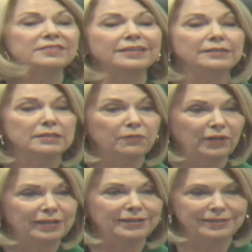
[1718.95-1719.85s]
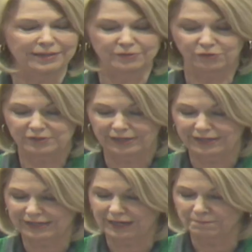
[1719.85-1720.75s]
significant
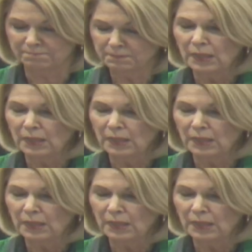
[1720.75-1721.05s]
undertaking.